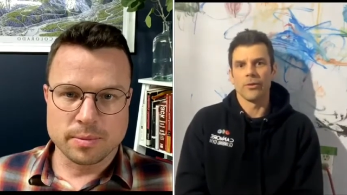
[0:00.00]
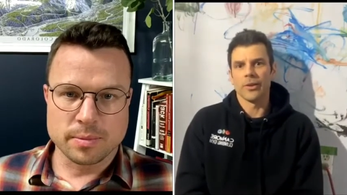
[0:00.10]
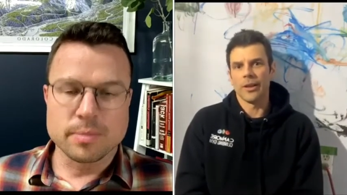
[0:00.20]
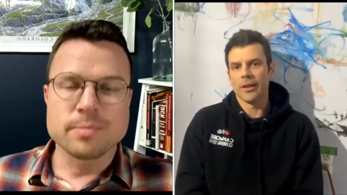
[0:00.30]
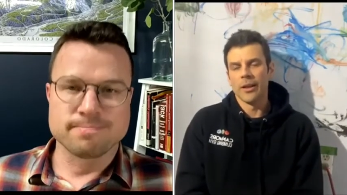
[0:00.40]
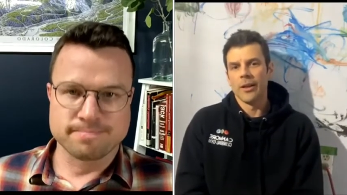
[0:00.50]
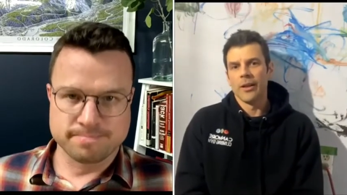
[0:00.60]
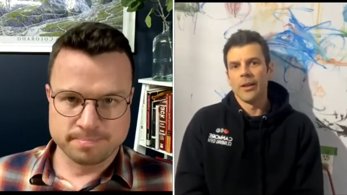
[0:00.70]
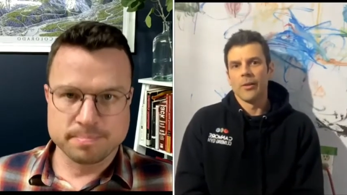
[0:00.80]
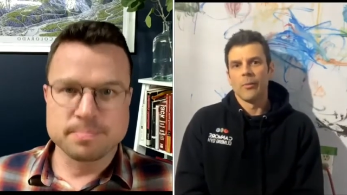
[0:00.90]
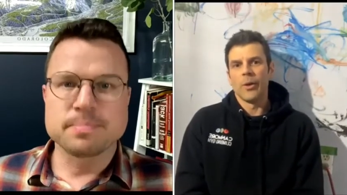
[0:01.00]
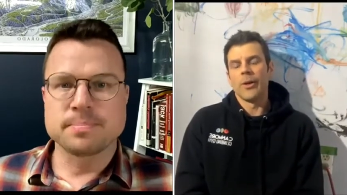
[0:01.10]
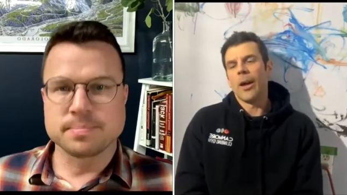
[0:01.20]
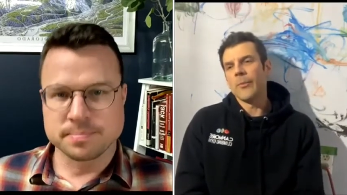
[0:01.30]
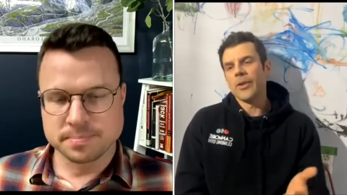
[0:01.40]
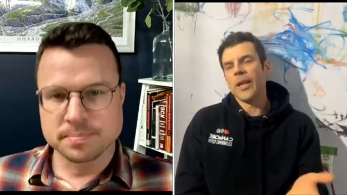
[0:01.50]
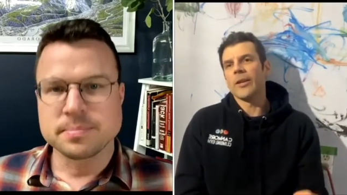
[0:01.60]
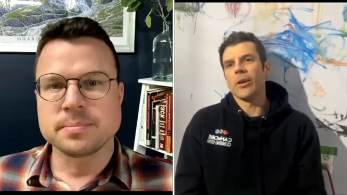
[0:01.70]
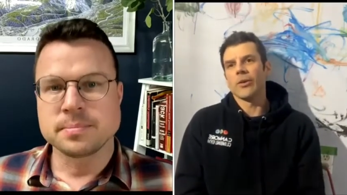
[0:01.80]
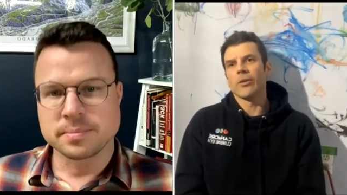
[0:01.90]
Speaker 1: like, but I'm ten
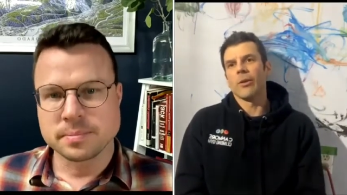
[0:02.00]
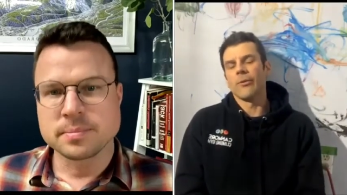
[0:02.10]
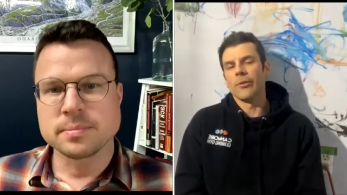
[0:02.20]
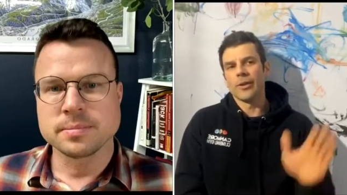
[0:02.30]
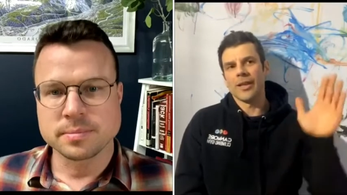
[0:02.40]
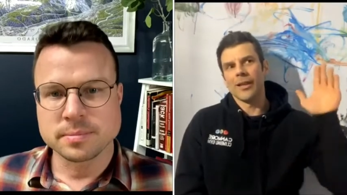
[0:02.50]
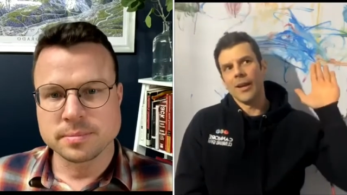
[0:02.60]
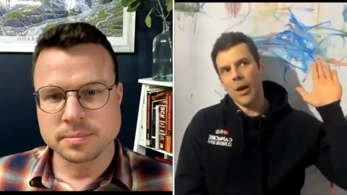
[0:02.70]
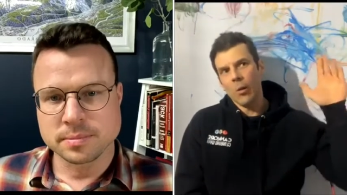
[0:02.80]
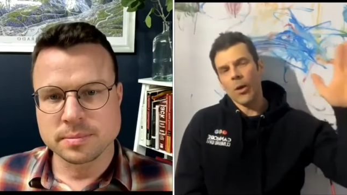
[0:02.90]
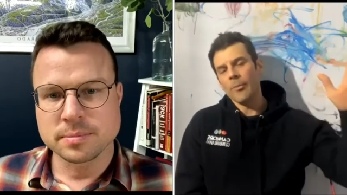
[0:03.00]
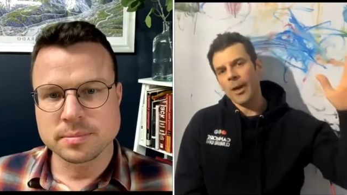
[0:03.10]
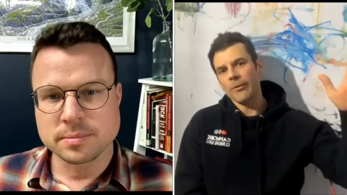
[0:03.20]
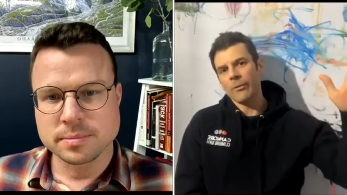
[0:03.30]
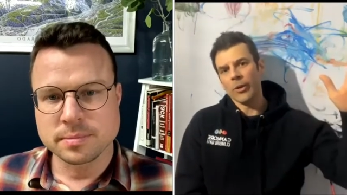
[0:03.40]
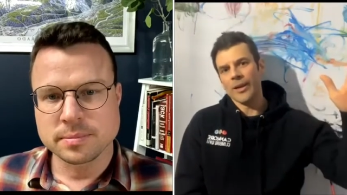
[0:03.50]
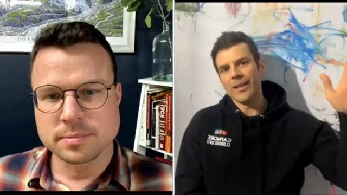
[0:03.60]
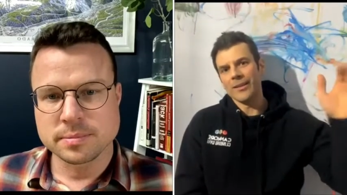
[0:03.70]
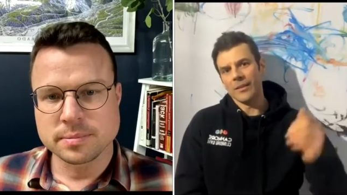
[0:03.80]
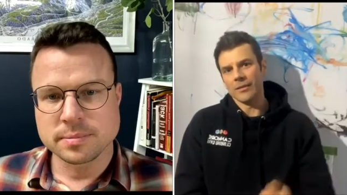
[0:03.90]
dollars a square foot is like a, a one by four
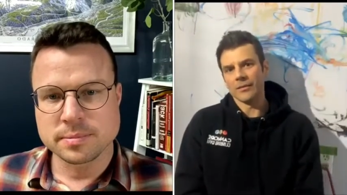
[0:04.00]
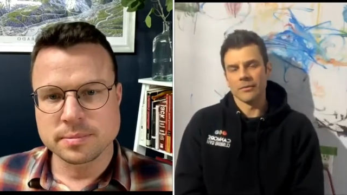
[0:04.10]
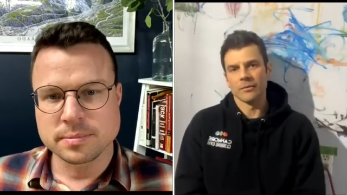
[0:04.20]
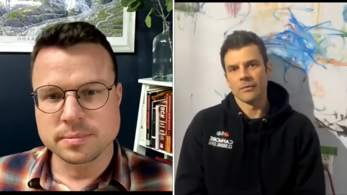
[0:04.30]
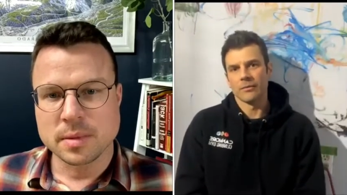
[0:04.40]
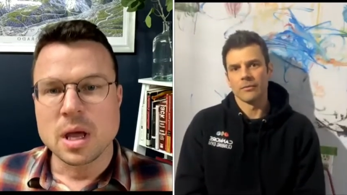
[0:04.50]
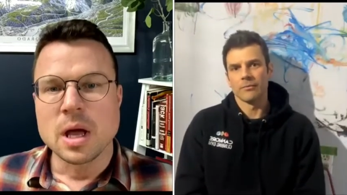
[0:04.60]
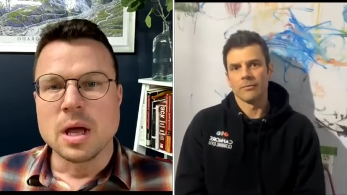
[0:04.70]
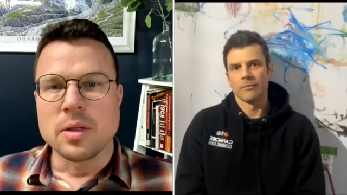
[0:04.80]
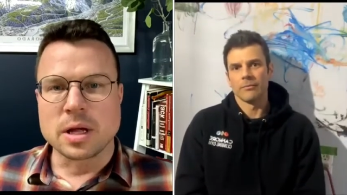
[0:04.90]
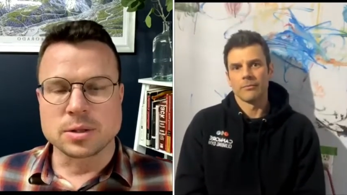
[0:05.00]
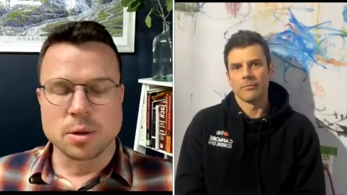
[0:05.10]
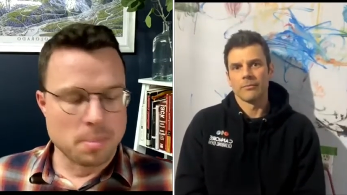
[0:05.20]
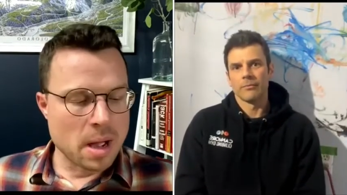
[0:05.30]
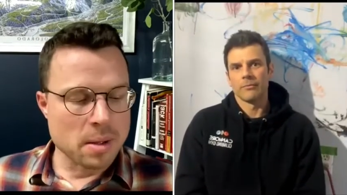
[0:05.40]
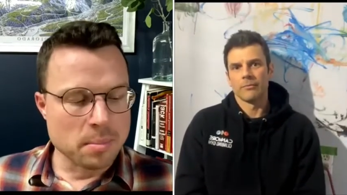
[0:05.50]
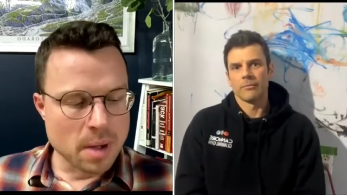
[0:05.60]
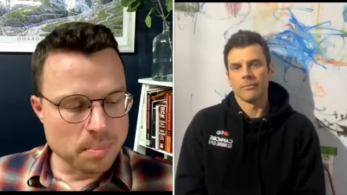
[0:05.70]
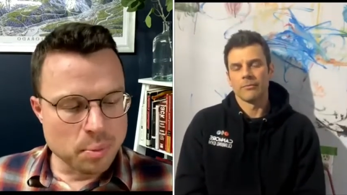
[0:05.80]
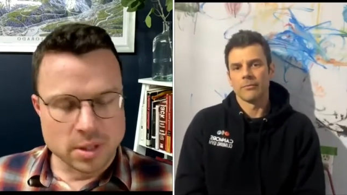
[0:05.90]
casing.
Speaker 2: That's my my
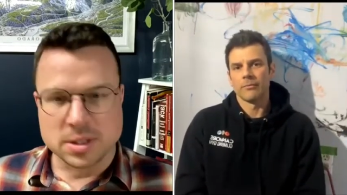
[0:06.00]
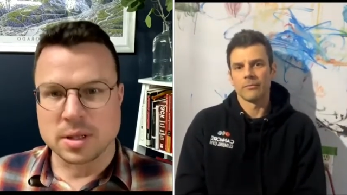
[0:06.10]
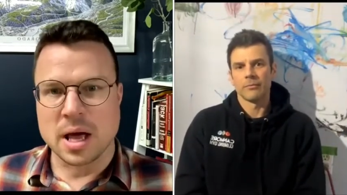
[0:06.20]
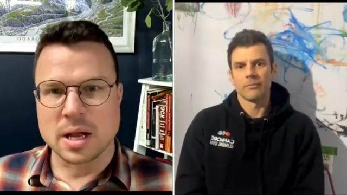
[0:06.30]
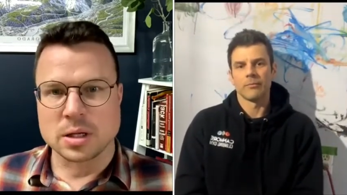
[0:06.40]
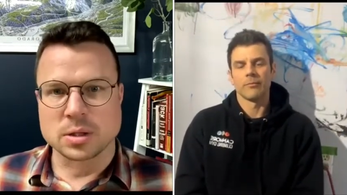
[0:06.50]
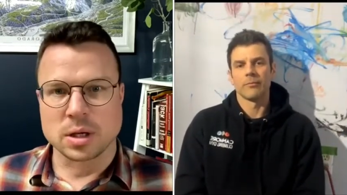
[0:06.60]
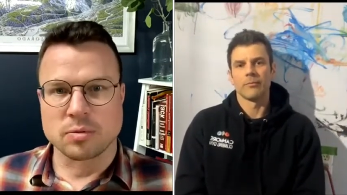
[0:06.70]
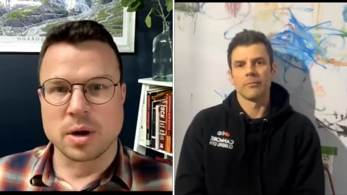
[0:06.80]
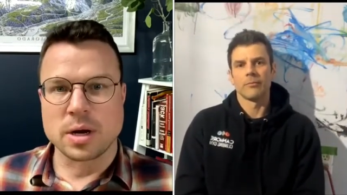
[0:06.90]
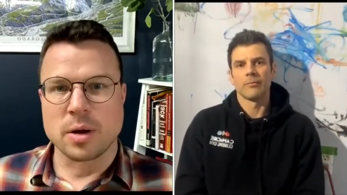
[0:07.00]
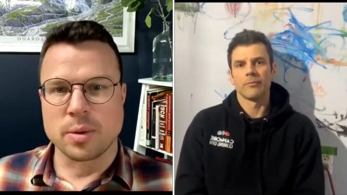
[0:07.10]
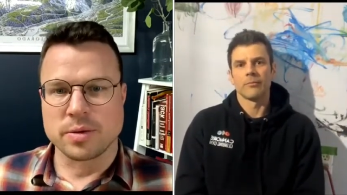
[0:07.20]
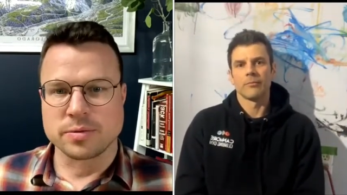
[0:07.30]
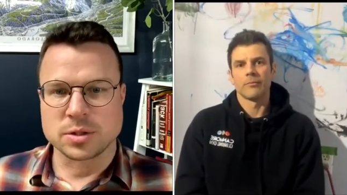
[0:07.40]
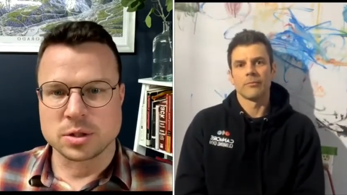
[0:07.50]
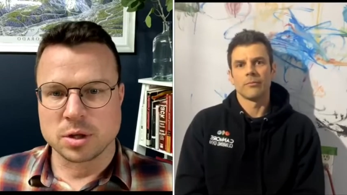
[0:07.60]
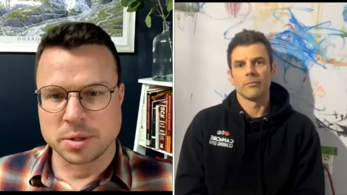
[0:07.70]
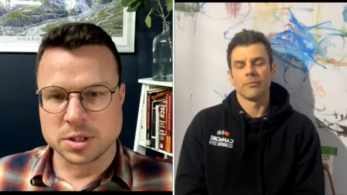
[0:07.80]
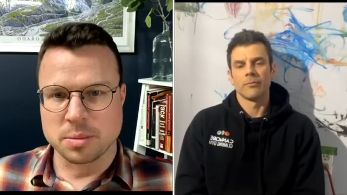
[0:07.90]
point to that is like right now we have so
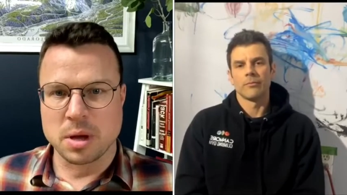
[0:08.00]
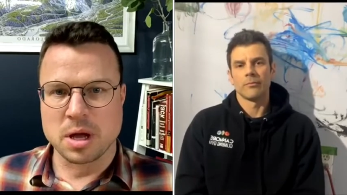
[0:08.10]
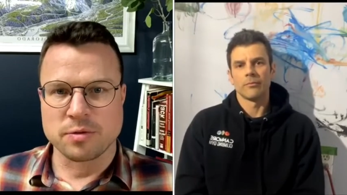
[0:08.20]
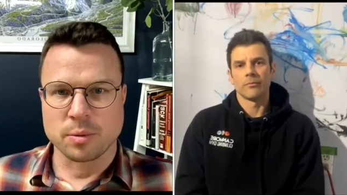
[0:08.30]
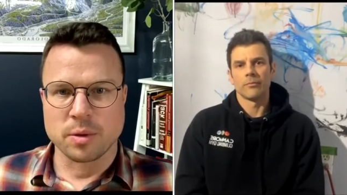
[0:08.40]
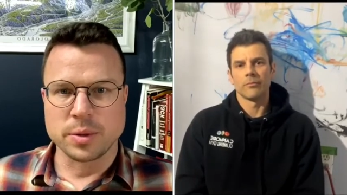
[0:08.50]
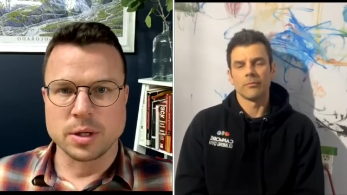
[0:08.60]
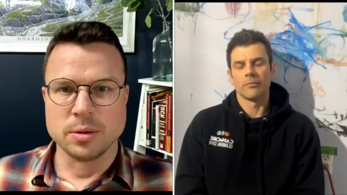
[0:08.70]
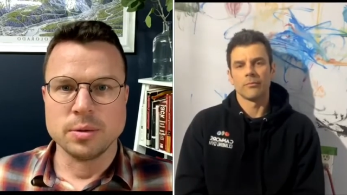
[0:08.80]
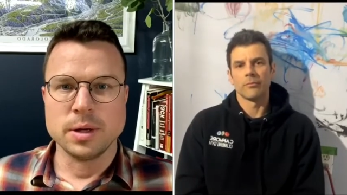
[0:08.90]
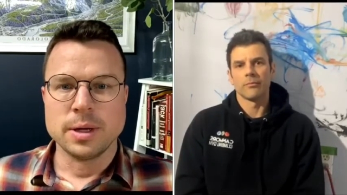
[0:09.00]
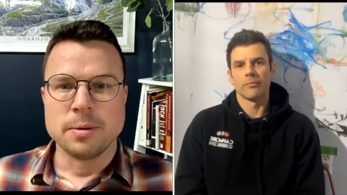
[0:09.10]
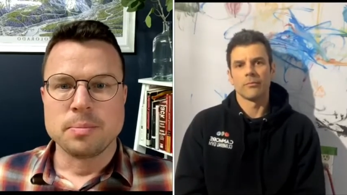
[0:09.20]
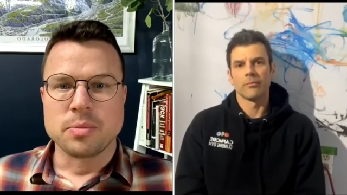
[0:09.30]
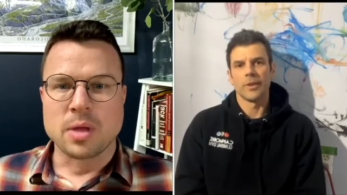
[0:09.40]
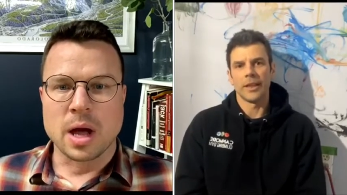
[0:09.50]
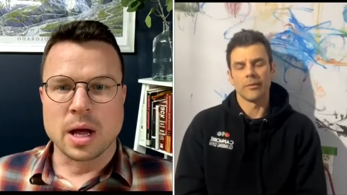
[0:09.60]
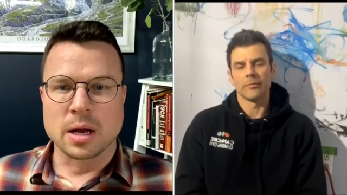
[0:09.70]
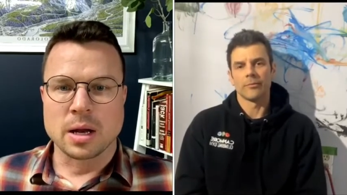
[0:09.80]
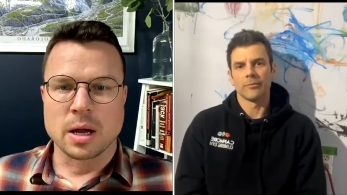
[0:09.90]
much demand for what we do that
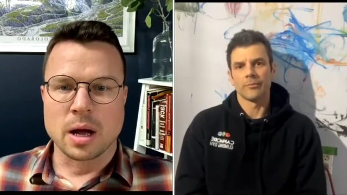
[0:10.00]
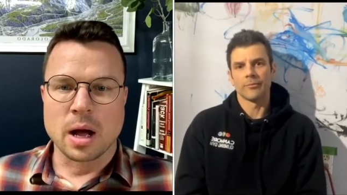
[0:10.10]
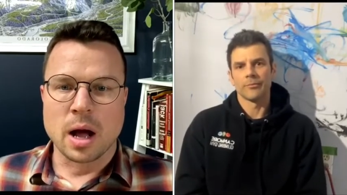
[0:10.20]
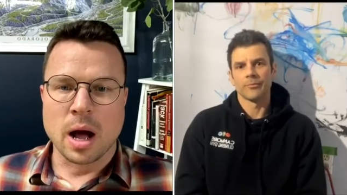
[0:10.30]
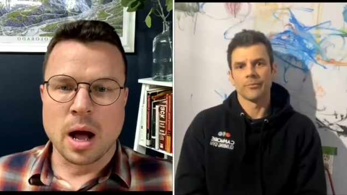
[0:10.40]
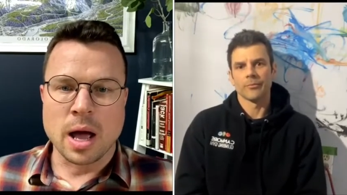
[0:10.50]
I